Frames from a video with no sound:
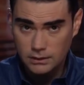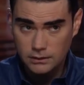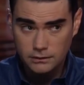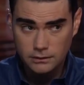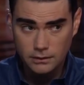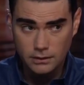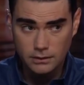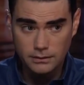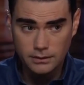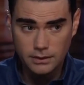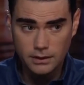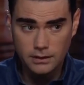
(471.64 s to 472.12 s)

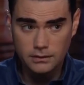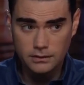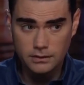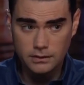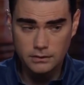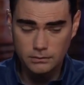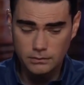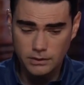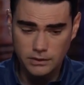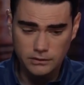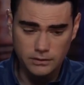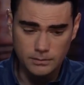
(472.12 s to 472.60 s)
So
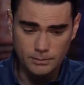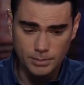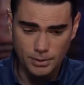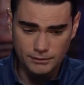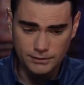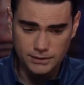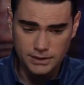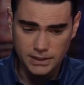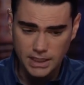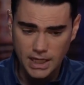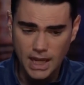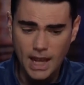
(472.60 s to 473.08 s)
they seem
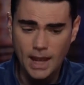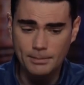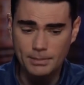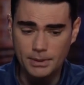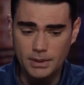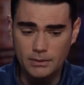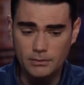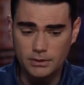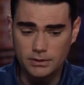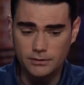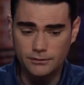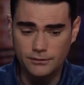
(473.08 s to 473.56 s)
perfectly
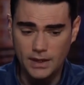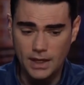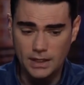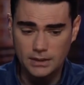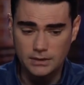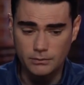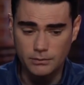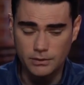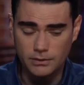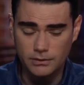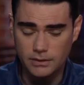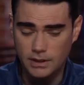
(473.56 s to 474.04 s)
happy with the
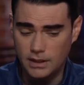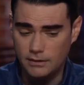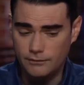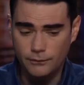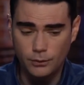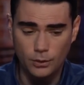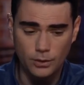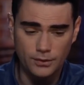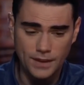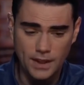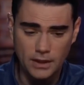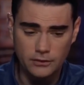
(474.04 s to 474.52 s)
fact that
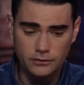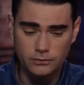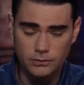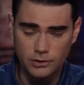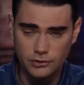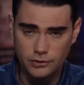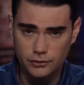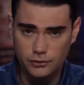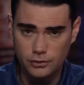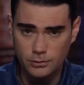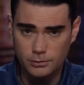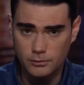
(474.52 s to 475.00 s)
4,000
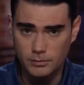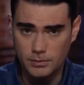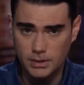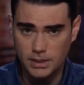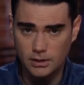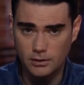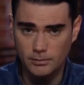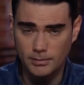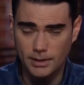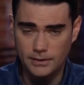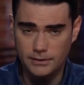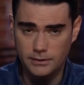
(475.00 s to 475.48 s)
Russian troops have been
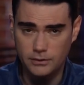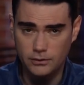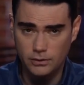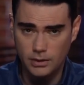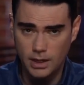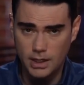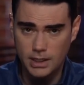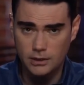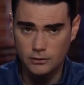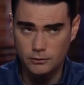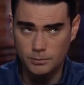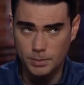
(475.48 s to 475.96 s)
killed by the
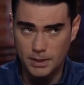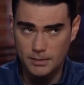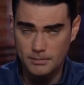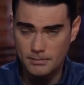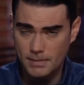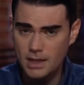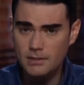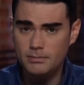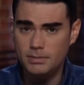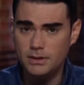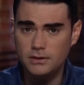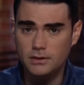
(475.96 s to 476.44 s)
Ukrainians, but it
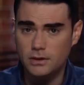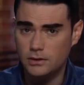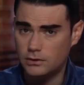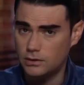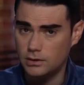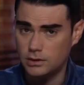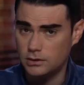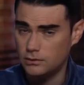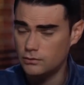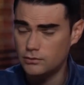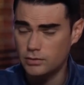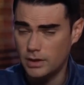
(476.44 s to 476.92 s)
may be that
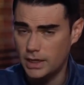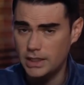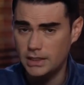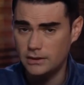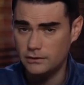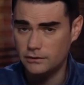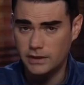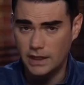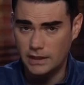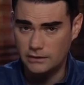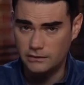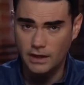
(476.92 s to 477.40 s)
the
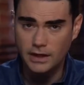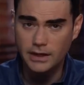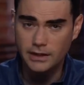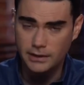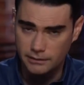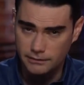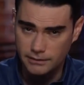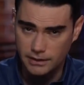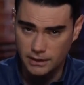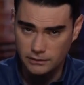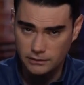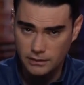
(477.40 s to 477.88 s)
Ukrainians get
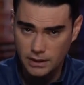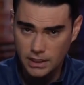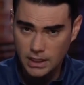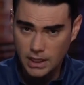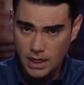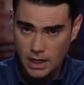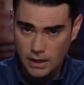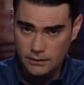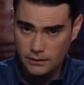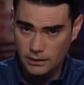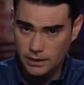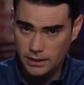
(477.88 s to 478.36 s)
tired of this,
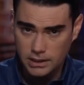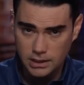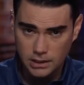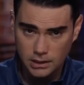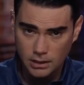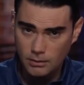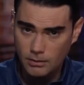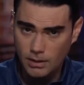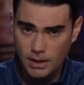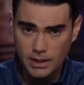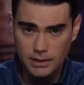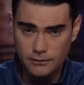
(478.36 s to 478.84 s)
and they're like, you
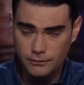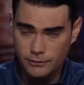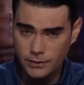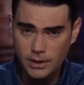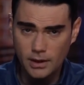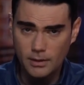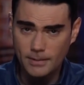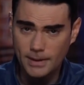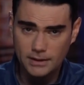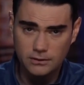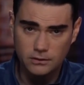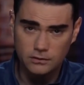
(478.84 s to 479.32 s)
know what, if we
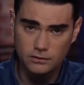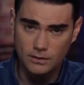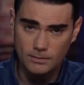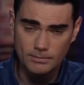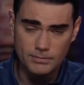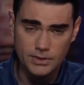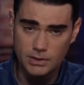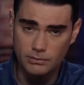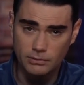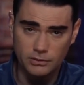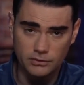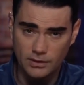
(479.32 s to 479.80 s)
go back to
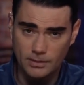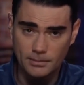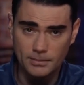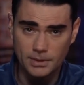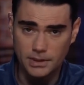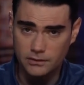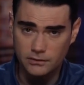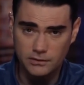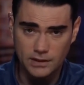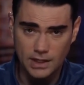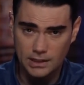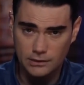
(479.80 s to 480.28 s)
something
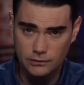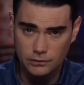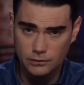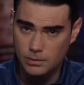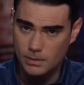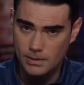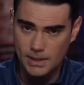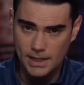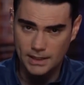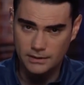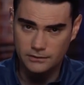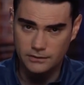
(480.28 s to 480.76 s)
resembling status
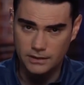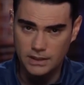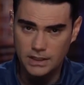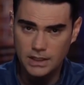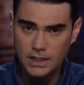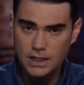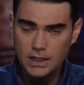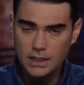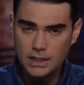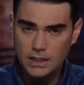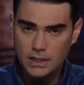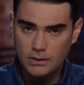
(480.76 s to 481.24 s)
quo ante
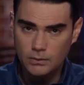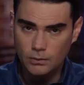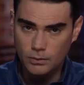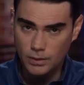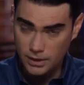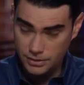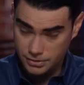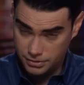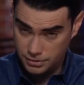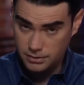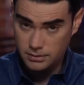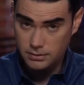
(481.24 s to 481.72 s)

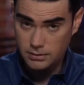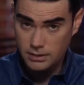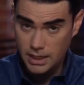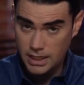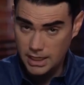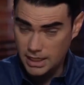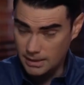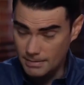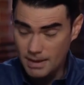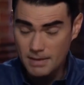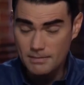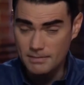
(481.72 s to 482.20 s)
with
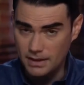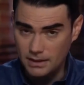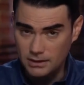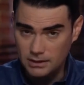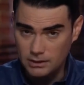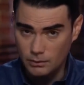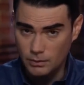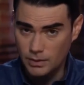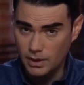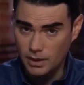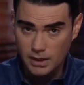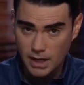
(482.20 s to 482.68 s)
a commitment
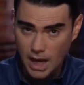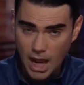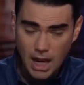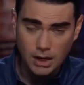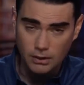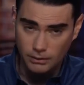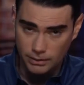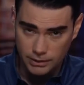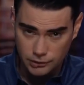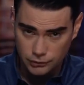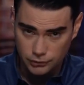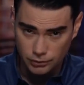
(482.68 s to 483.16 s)
that we are not
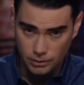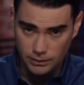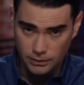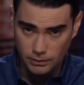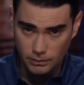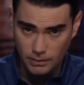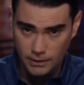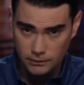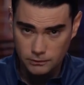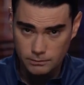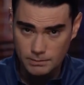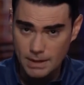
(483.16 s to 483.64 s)
going to join the
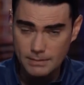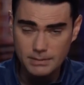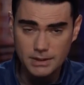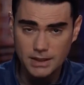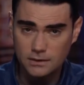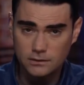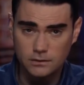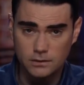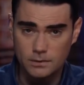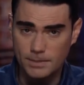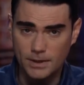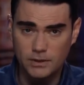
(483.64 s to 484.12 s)
West. Maybe
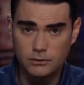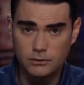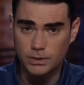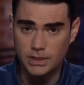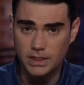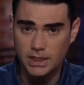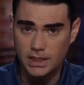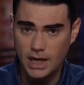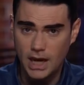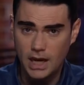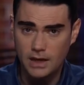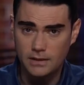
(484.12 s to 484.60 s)
that's the we
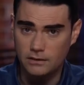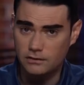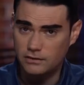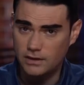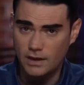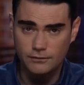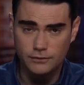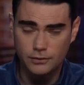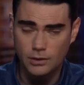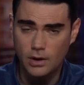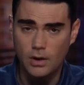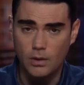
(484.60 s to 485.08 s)
can get out of this.
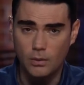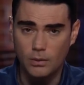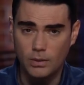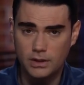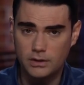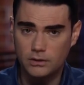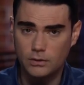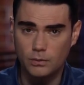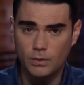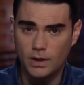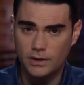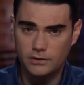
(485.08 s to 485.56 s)
After all, what
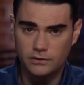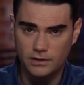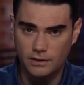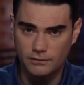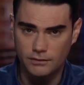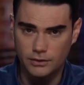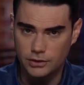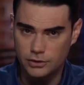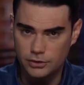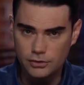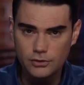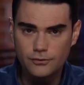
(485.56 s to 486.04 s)
did the West
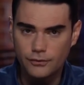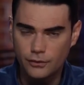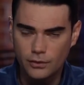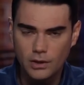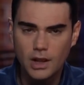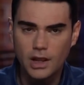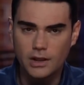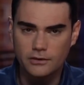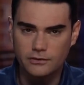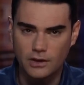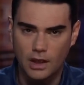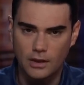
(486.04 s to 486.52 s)
ever do for
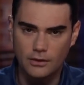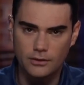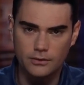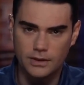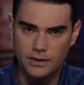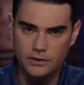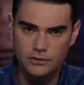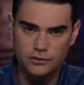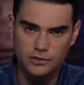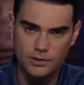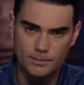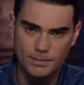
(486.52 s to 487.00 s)
us other
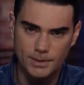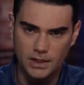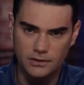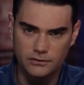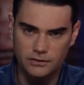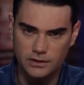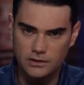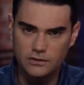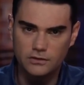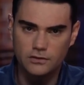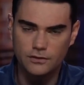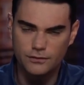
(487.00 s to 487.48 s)
than shipping
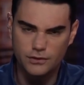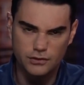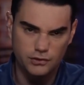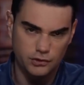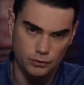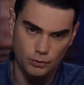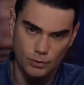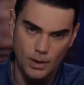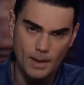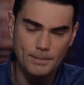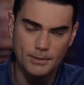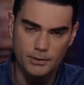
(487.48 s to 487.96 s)
us
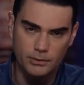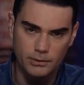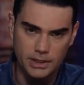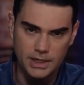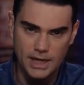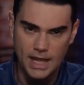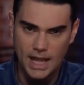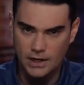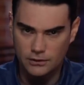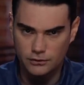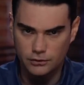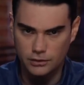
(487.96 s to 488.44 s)
insufficient weaponry
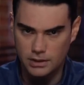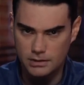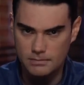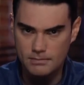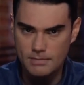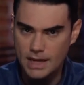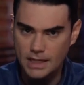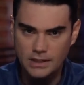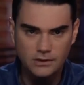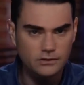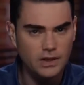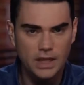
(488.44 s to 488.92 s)
to actually
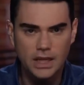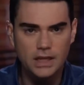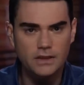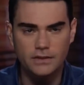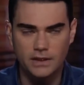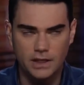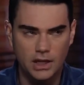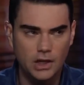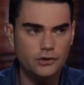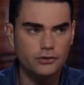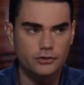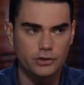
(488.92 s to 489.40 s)
maintain
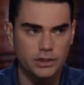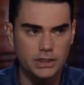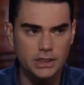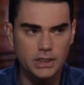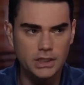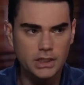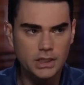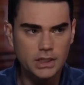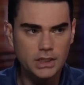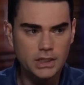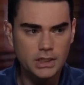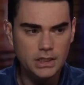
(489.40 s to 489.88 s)
the country?
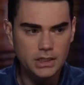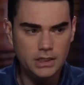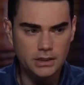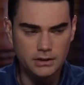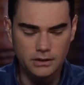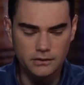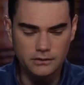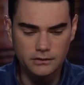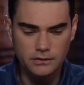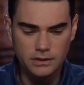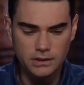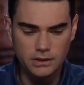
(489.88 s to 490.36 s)
Here
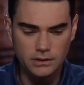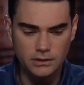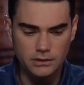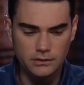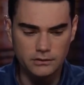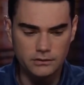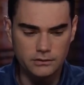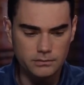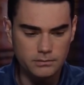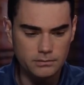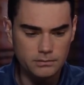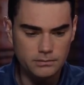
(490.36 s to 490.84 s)
is
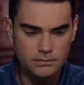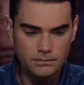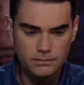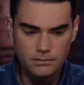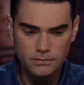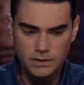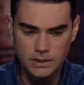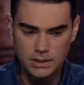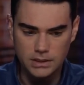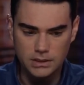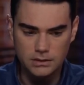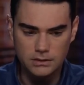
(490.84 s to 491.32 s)

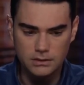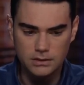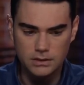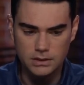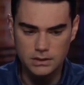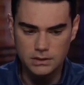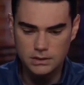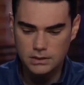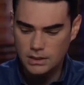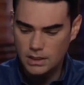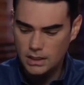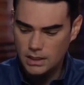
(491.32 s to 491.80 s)

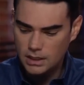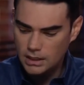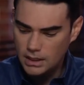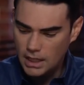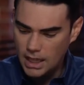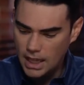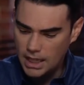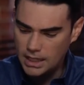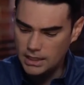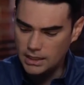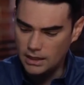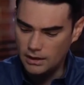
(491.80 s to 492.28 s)
the
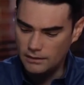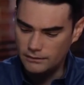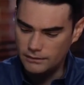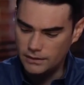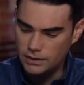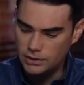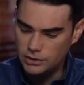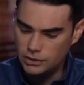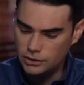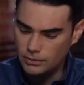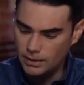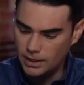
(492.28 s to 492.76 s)
head of
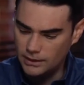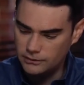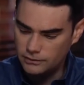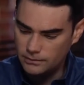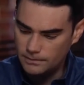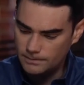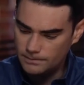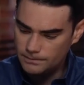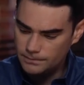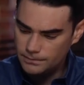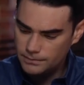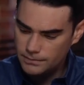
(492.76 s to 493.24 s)
U.S.
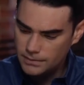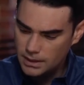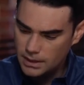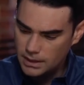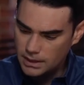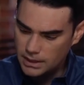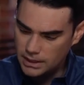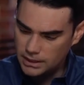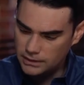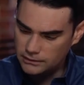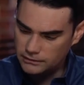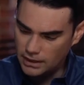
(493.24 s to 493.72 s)

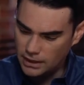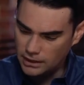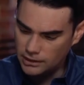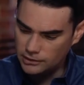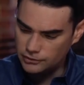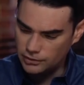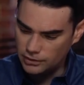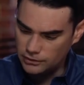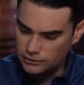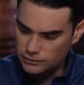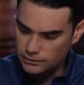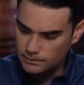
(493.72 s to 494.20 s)

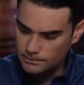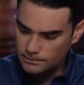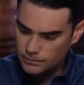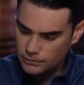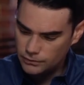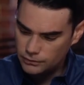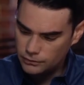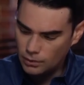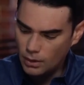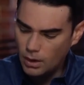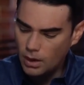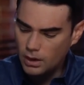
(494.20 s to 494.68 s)
intelligence
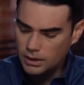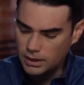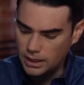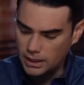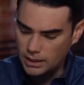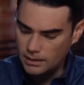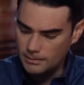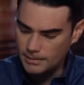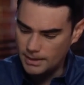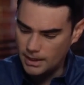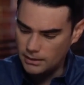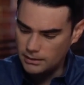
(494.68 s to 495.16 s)

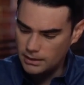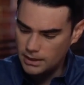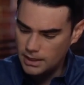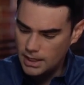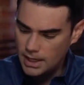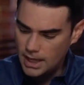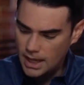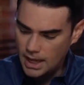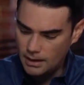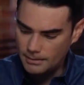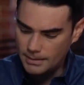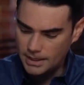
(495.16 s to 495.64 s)
talking about
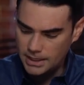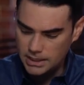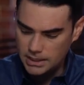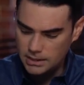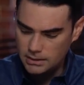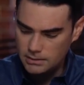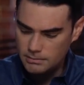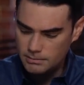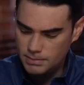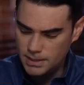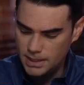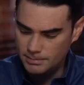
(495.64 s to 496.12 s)
how
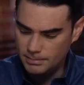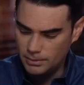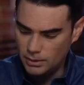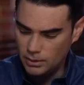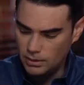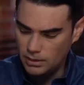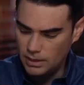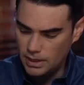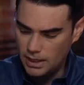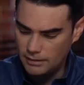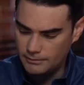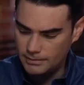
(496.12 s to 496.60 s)
many
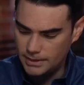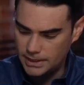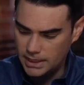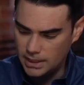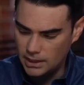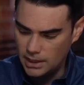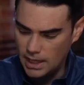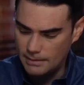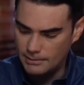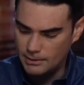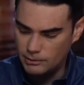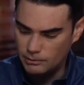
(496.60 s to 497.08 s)
people have been
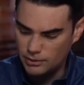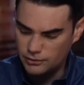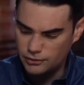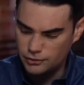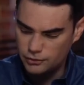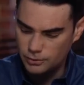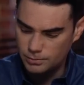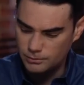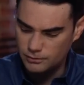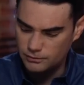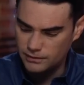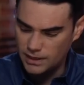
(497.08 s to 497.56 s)
killed, how many
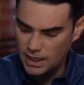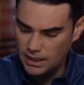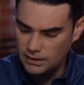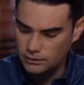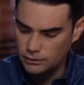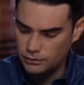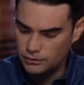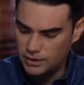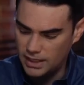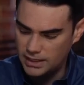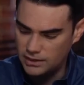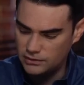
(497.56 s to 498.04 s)
Russian troops have died,
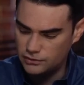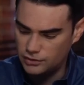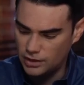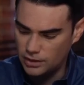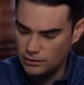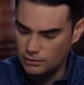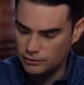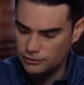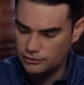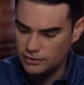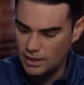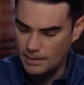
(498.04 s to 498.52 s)
Lieutenant
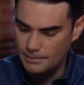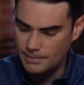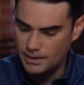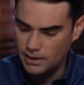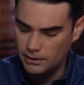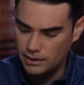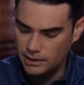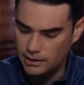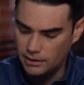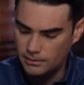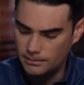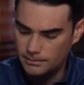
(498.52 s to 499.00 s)
General Scott
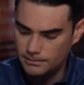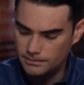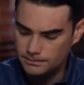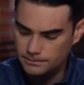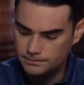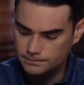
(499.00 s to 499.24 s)
Barrier.